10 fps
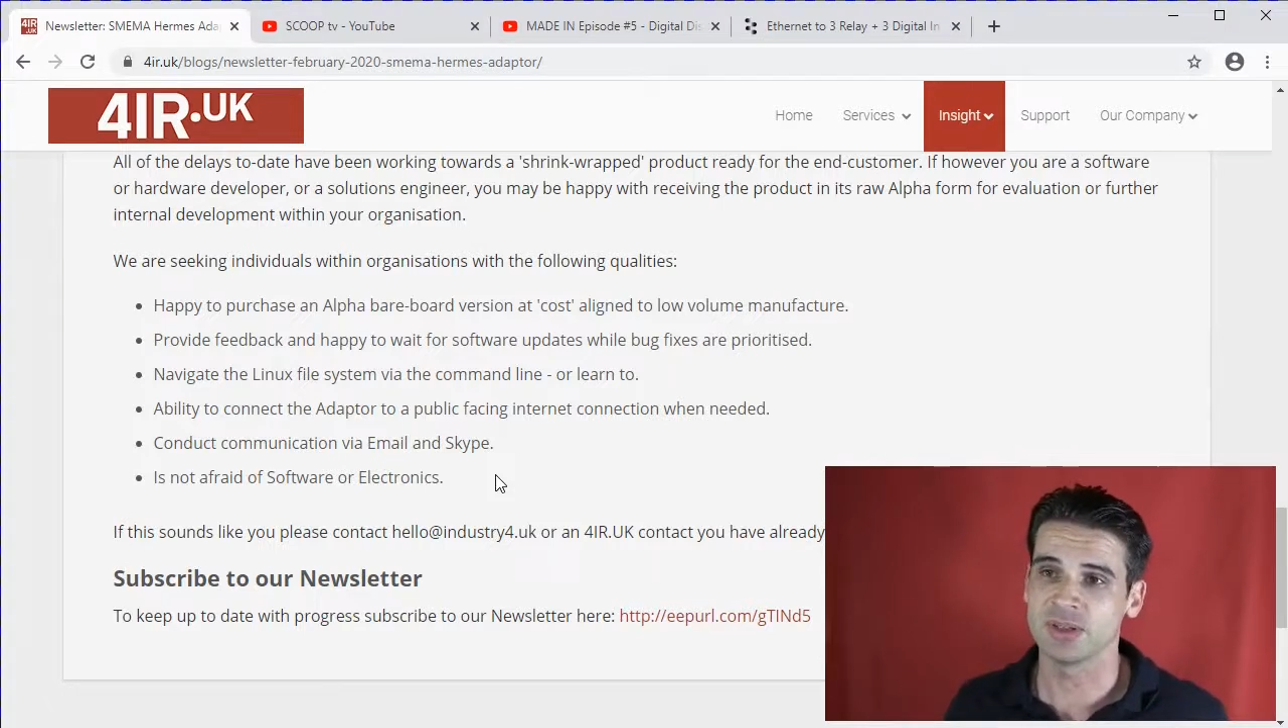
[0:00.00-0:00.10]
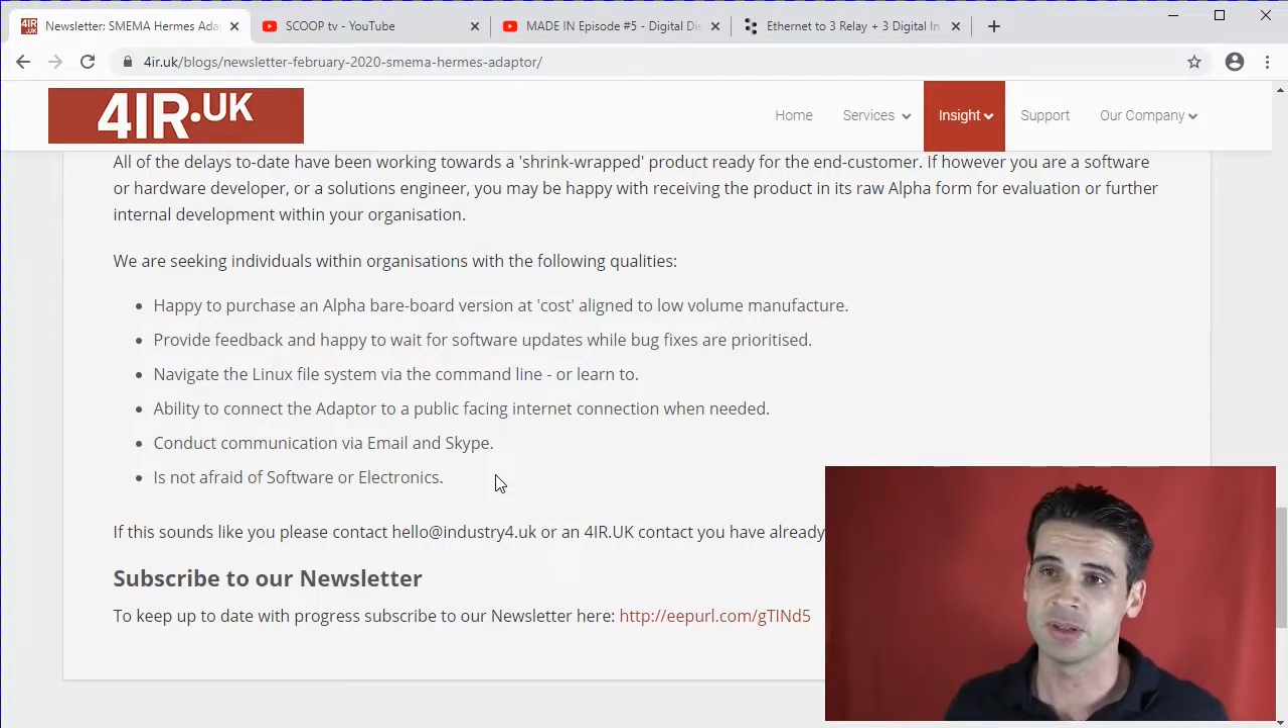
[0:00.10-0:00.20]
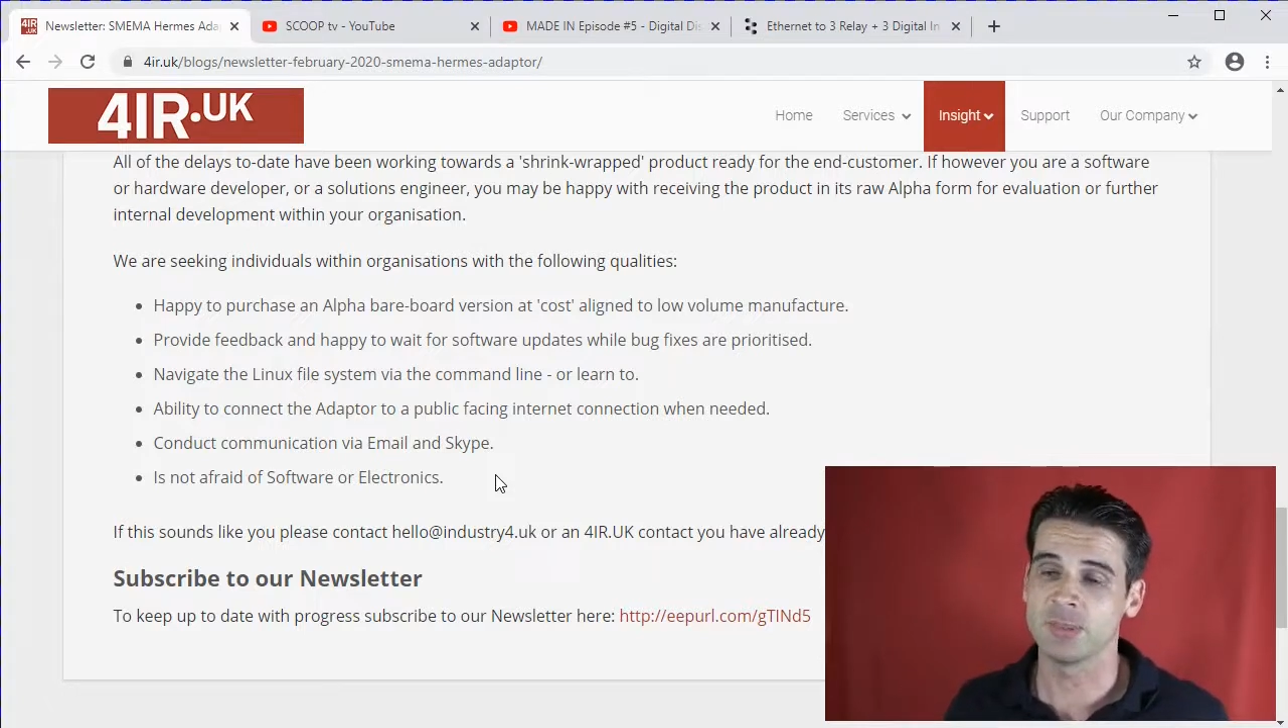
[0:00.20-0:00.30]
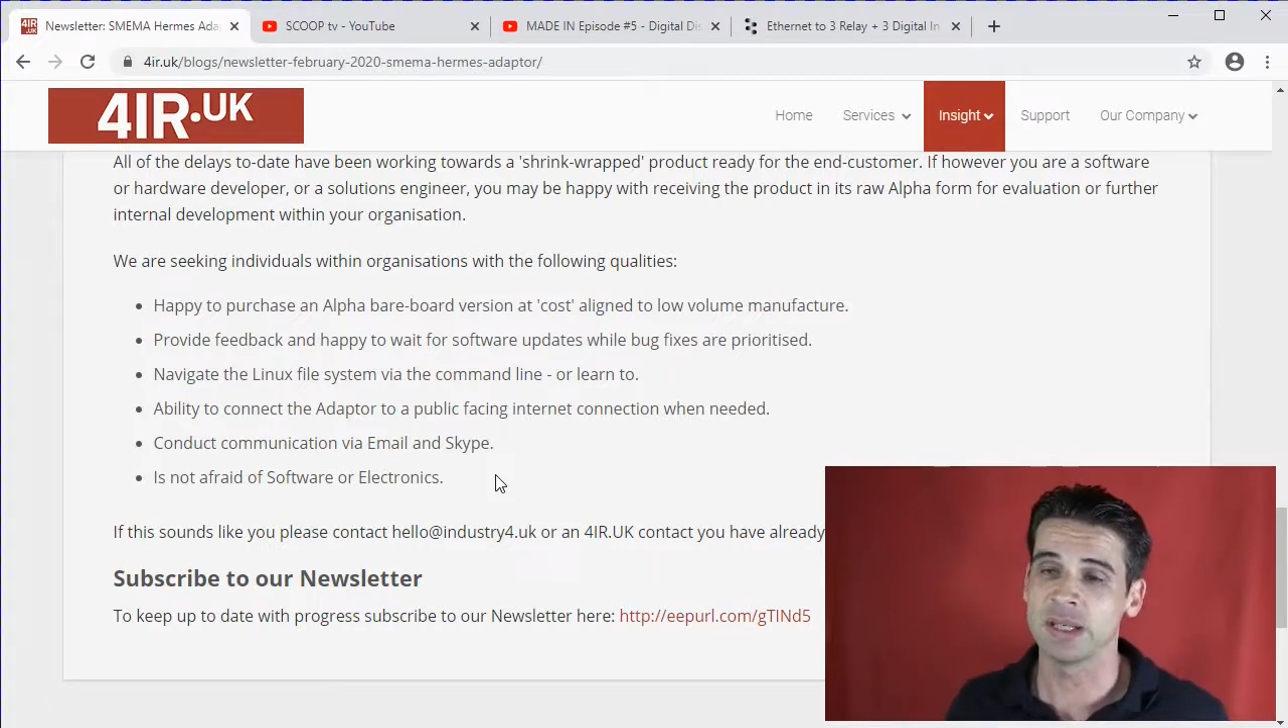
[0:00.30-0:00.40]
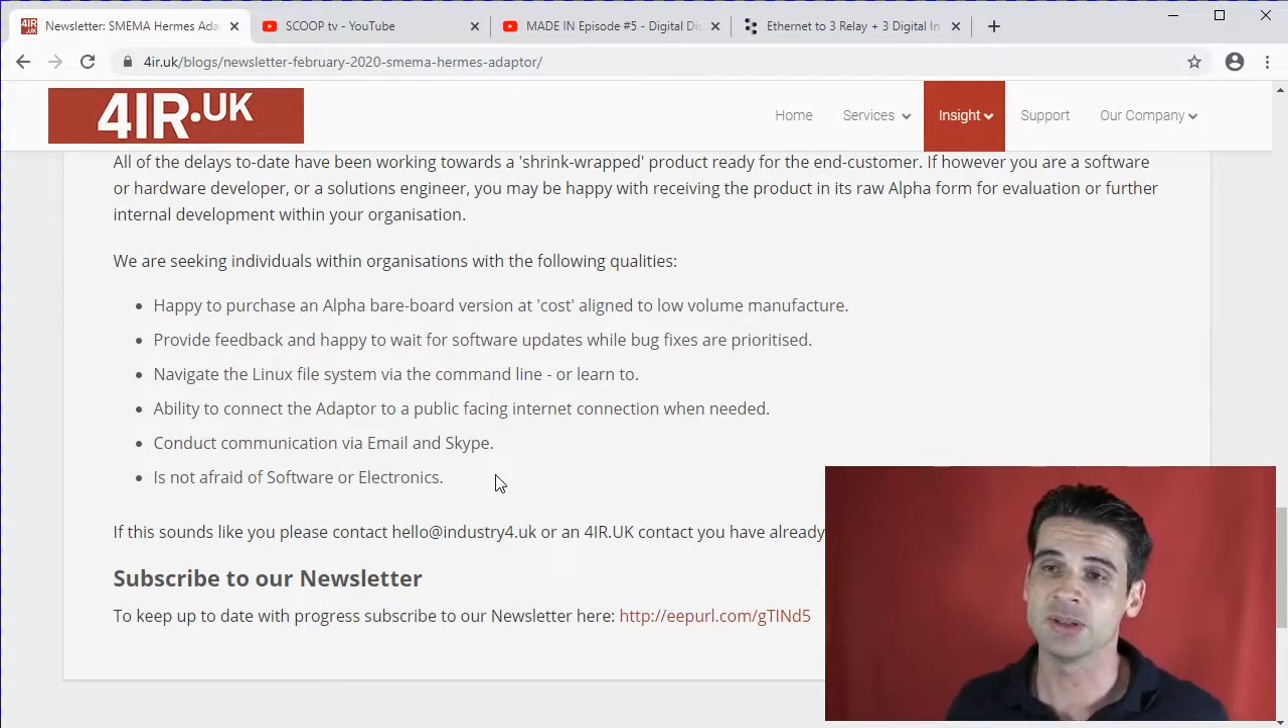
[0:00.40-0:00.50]
to
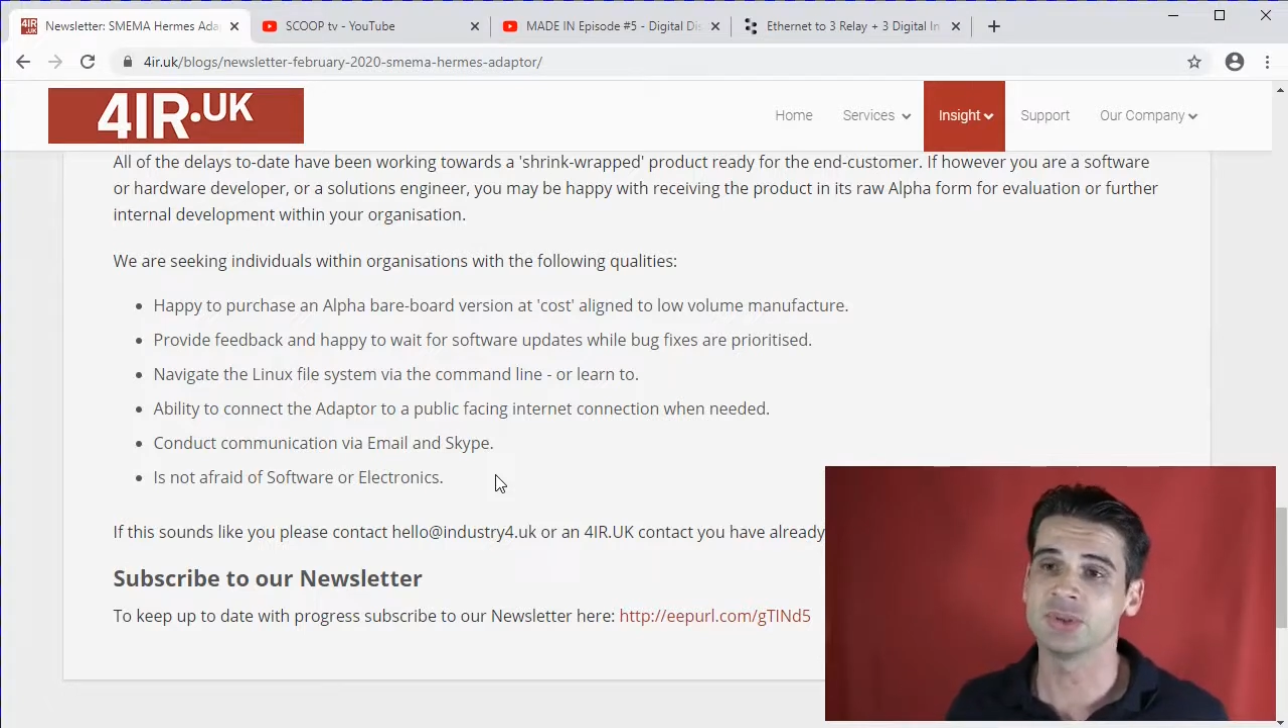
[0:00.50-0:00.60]
appeal